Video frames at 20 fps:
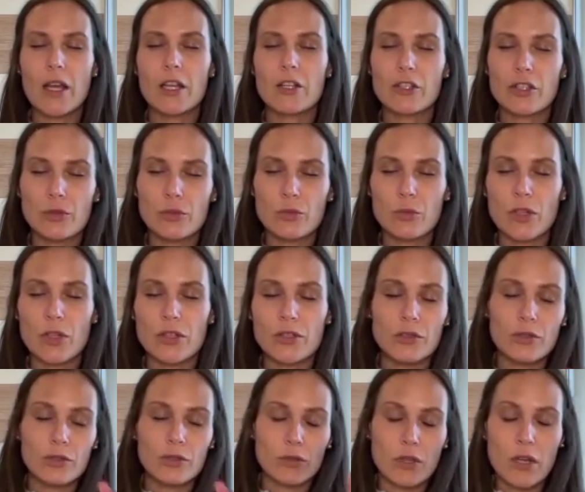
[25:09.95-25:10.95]
just wants
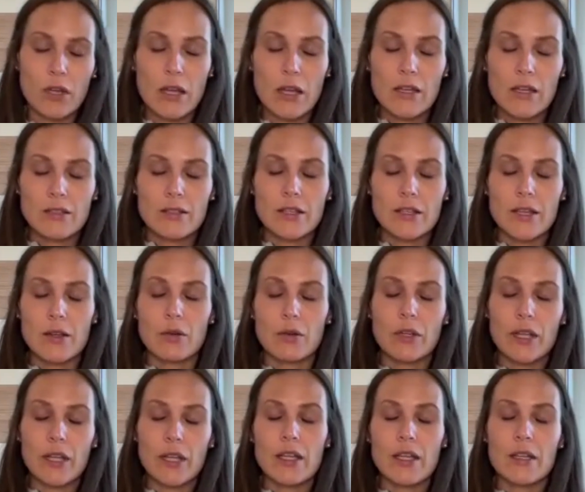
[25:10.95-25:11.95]
to say,
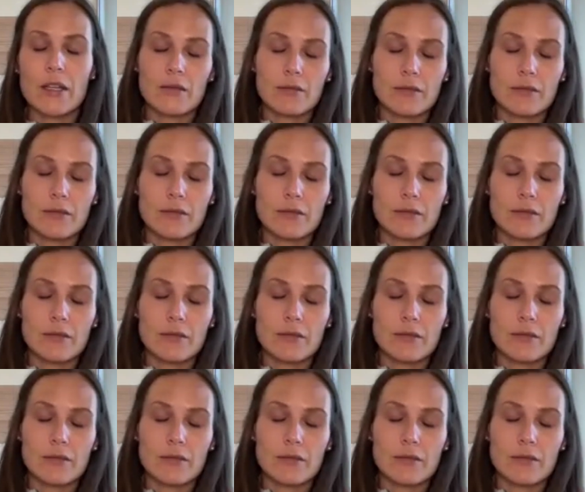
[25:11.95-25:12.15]
okay,